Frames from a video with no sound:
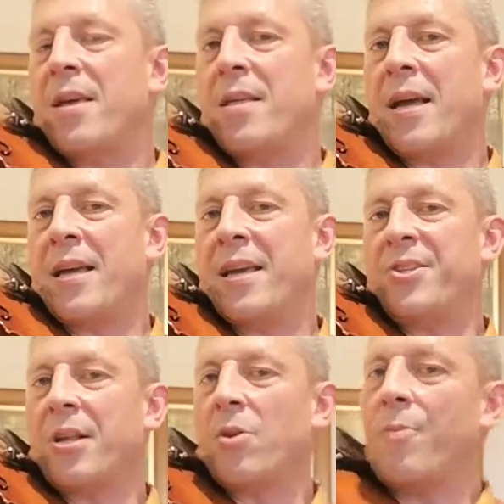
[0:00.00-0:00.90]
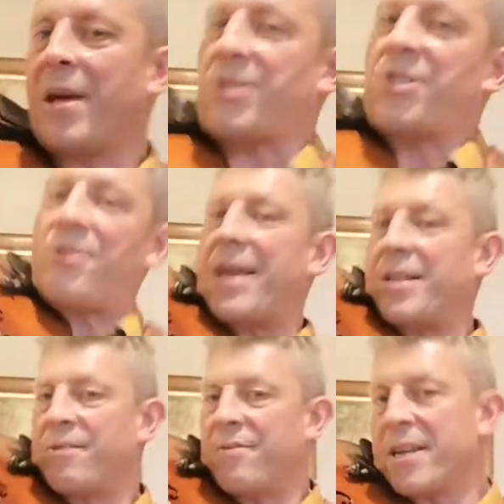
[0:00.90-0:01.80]
It gives you a lot more
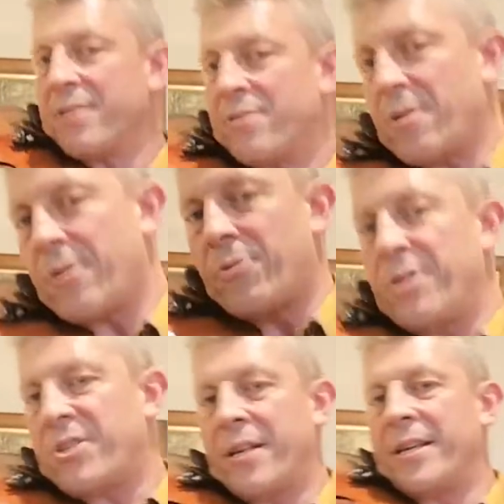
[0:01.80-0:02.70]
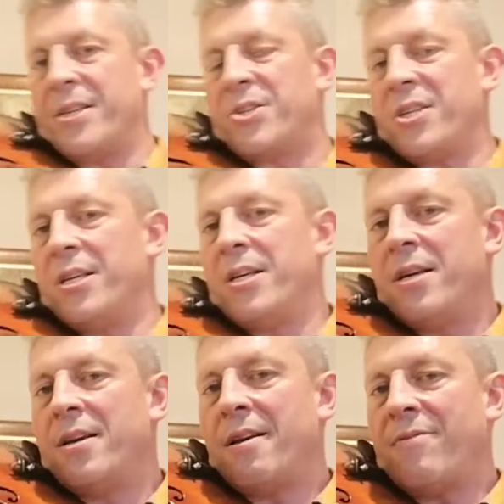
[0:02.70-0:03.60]
stretch. If I can turn around just to let you see,
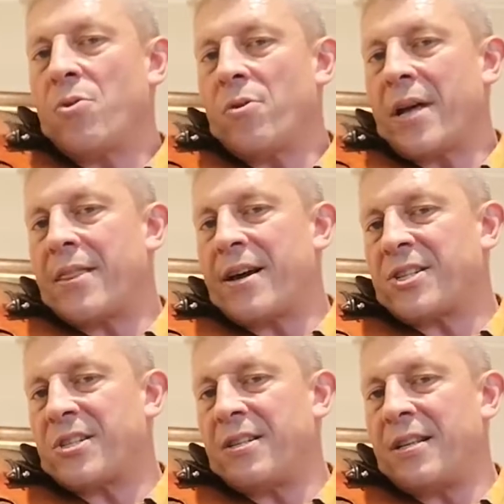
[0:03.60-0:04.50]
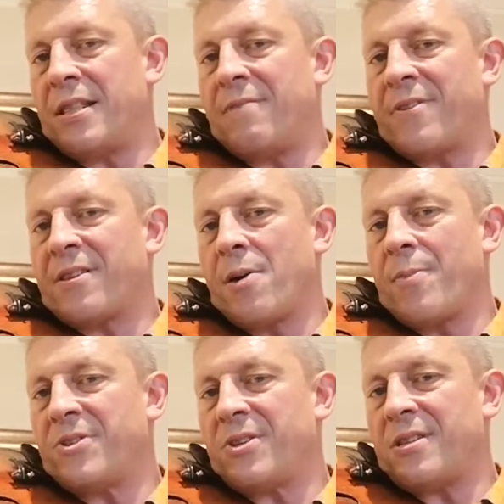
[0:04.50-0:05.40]
if you go like this, what
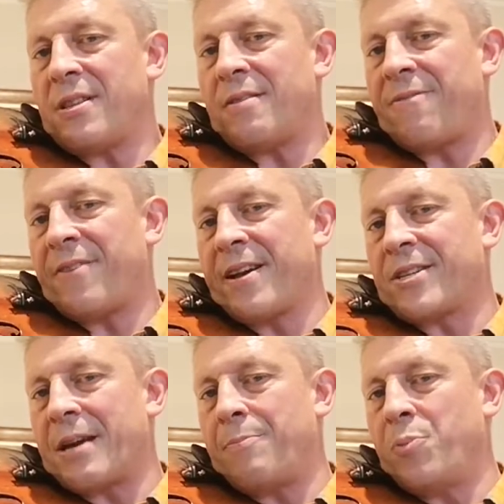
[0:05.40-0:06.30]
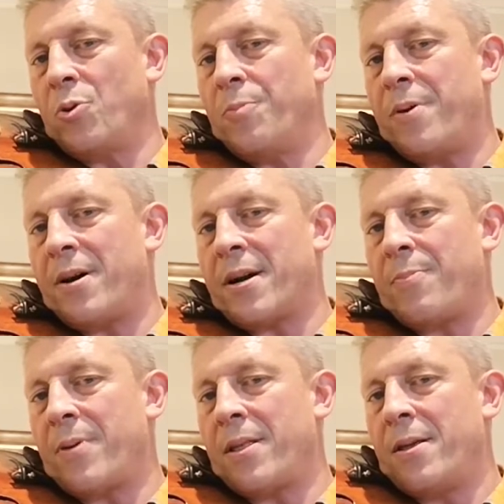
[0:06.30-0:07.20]
happens is that the fingers get pulled back,
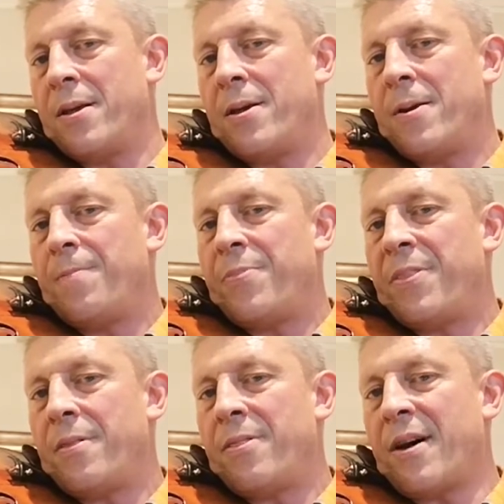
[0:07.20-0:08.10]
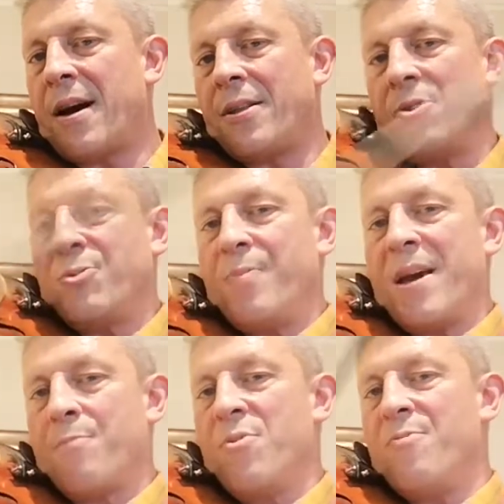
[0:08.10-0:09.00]
but that allows
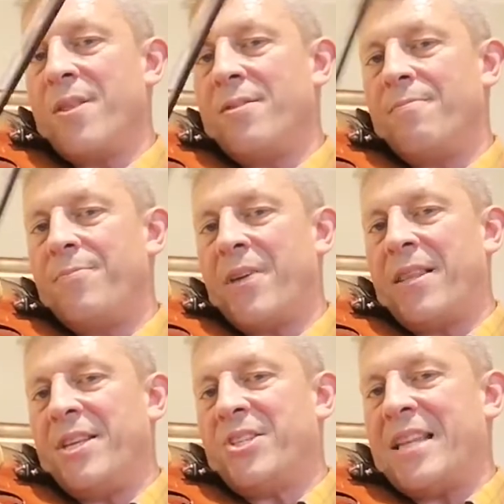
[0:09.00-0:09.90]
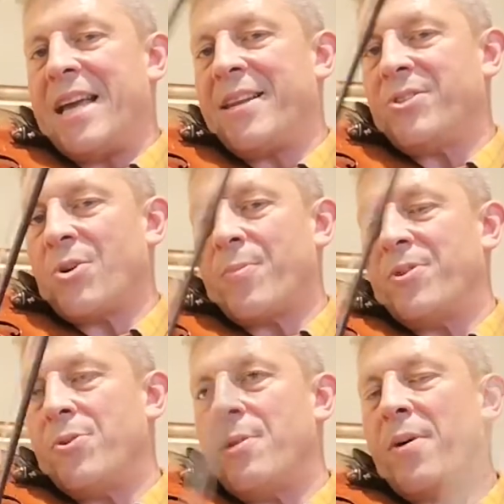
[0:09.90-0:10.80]
more movement in these tendons up and
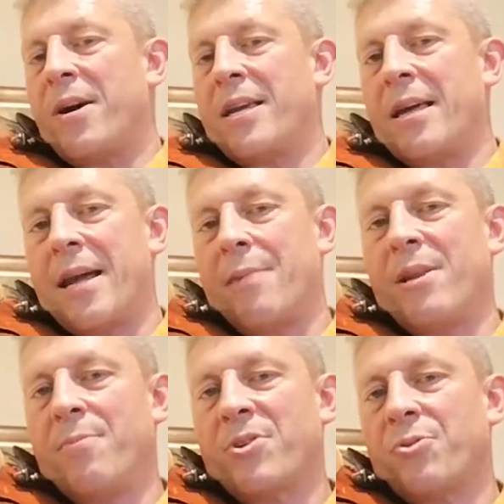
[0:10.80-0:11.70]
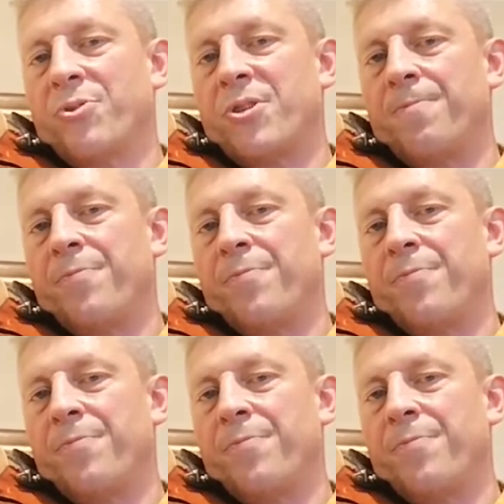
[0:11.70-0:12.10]
down the back of your arm and the muscles,